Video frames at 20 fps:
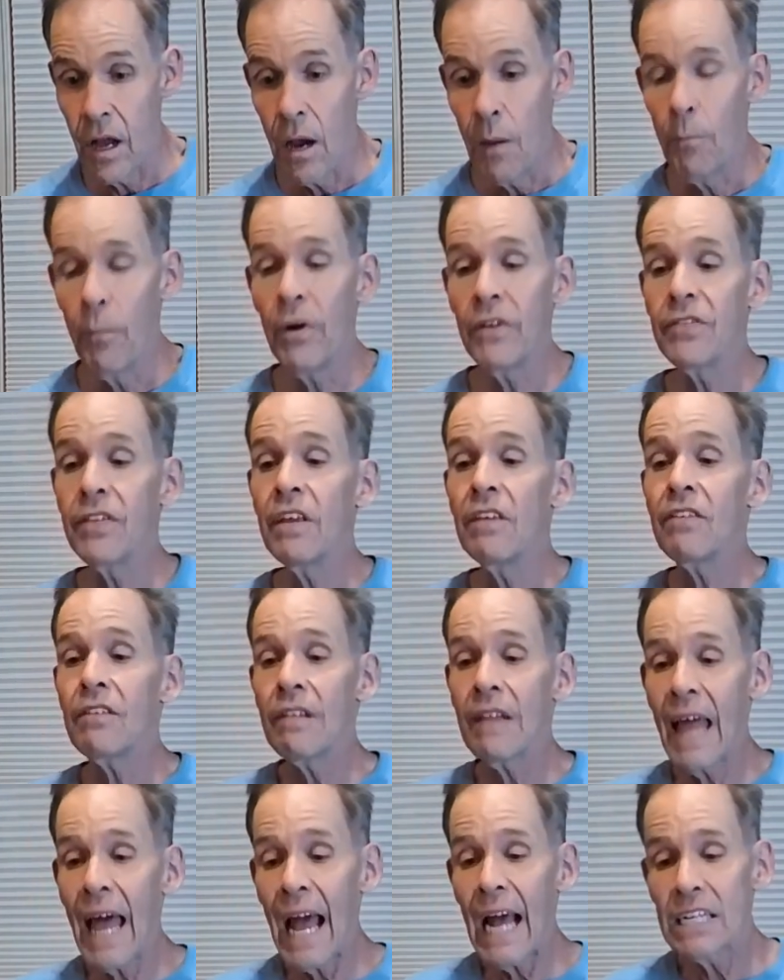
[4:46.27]
But this
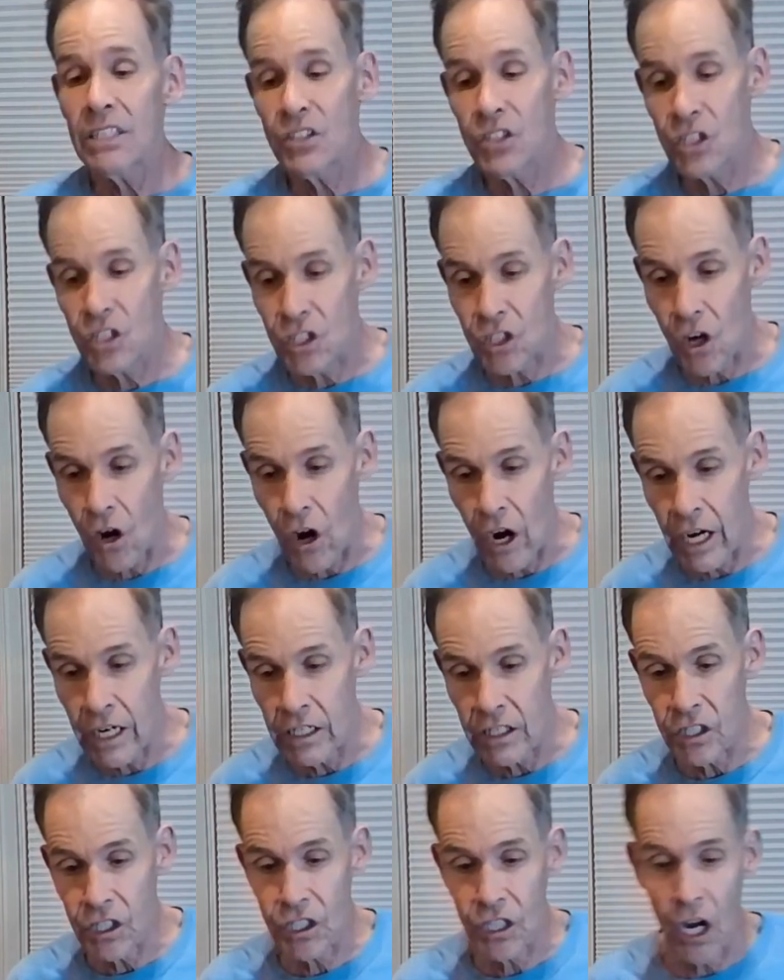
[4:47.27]
last chart
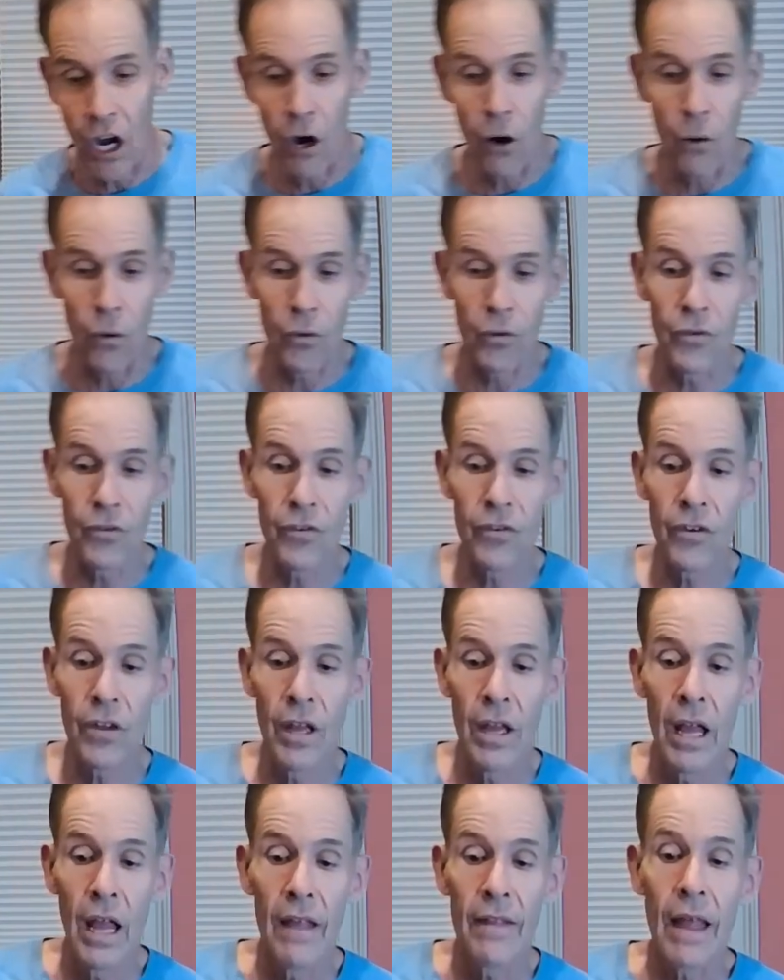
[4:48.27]
shows
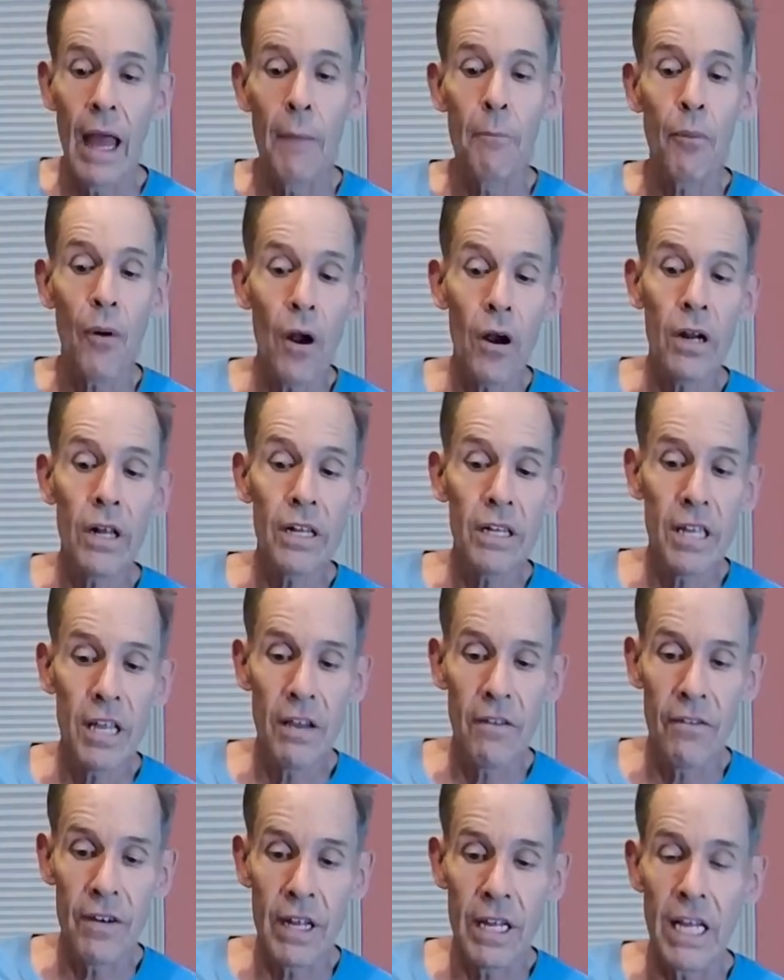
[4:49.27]
that
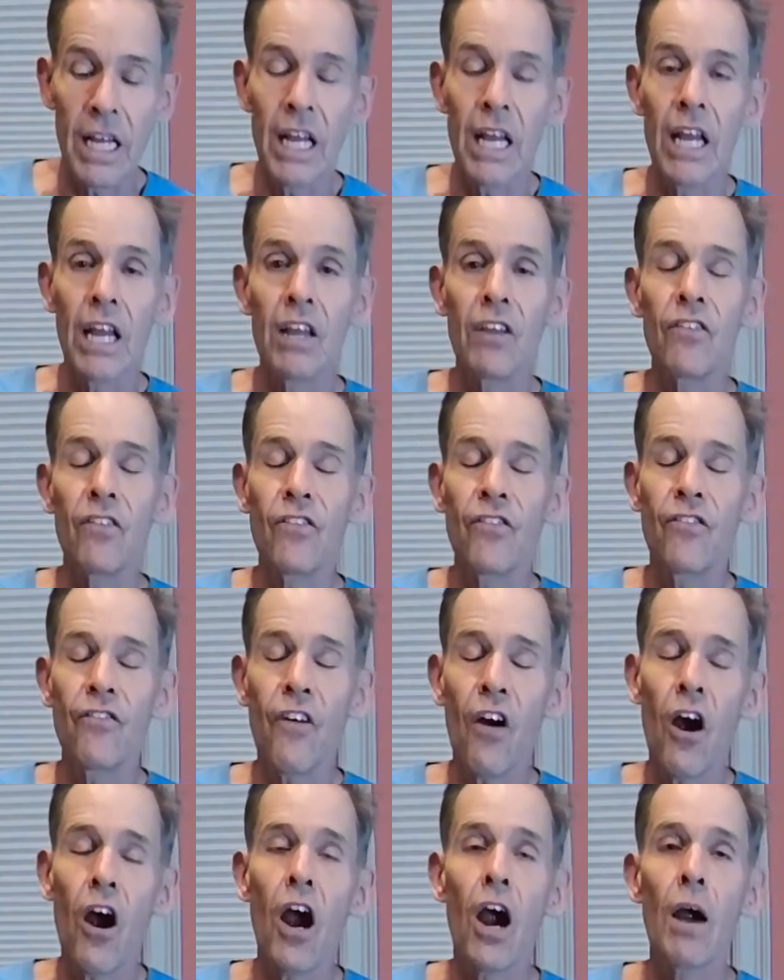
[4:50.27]
productivity is
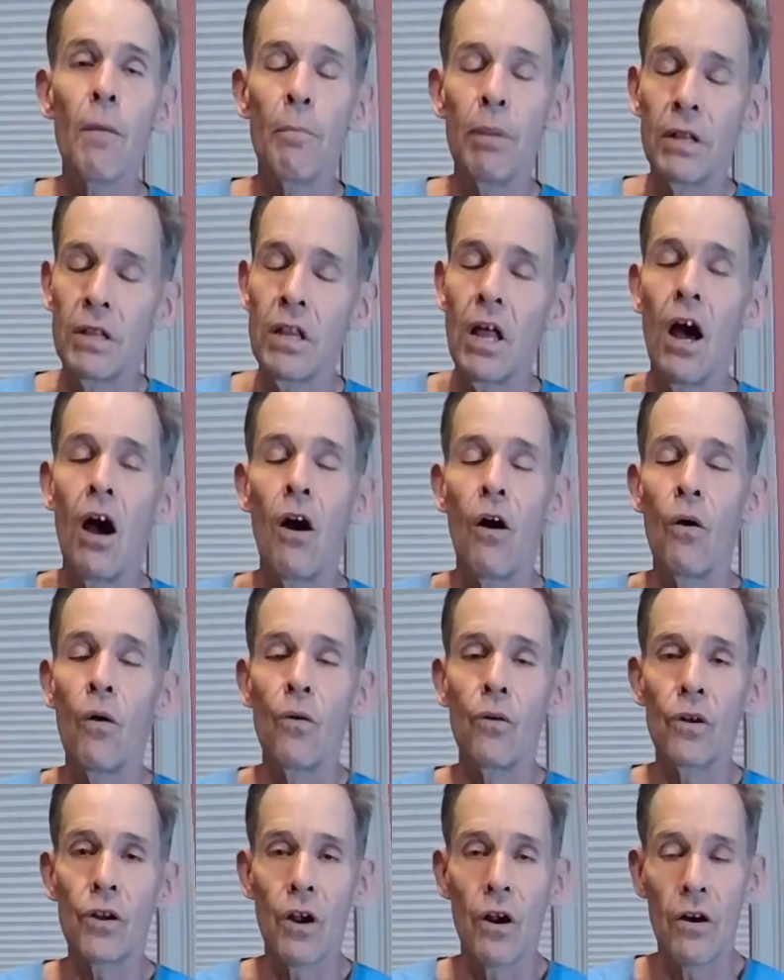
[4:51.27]
far below
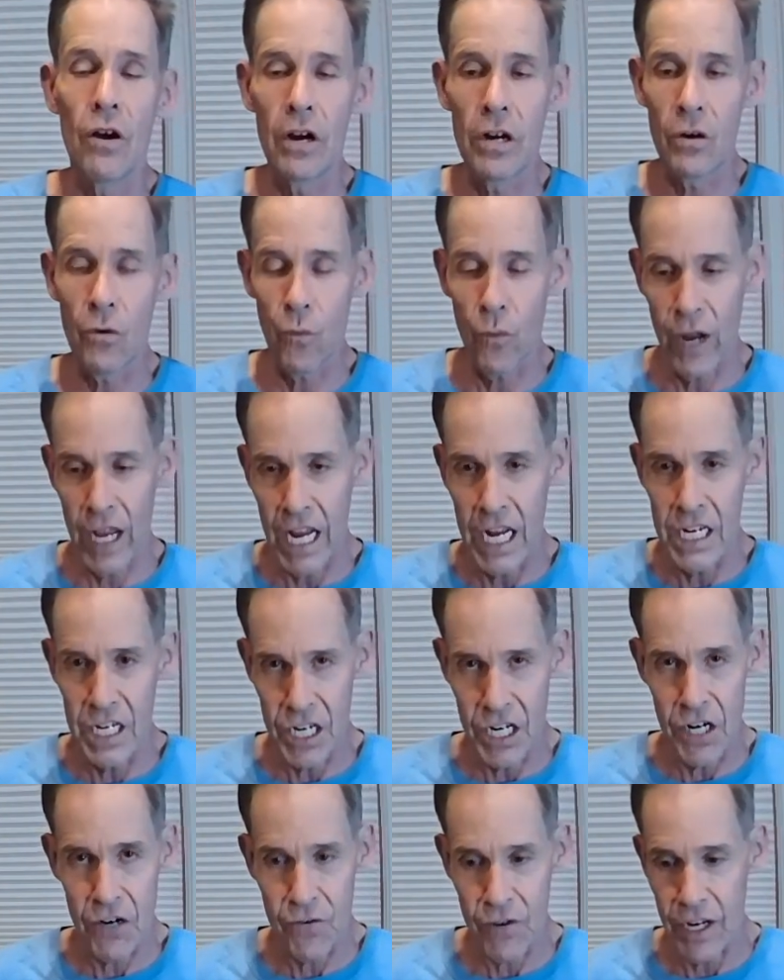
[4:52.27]
current wage
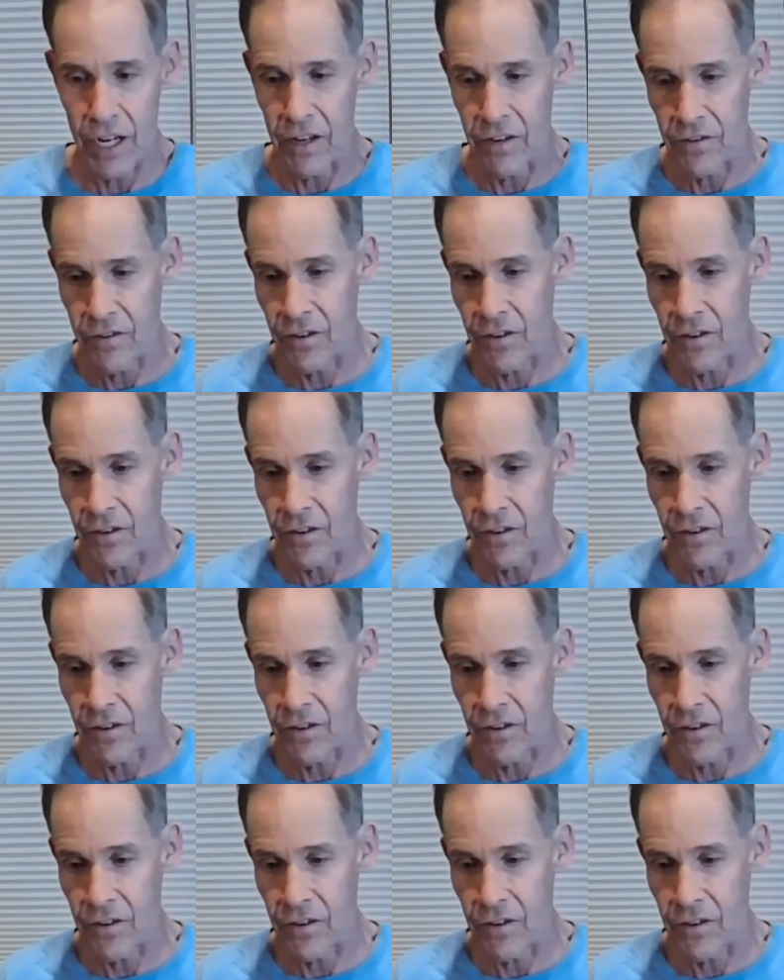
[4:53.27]
increases.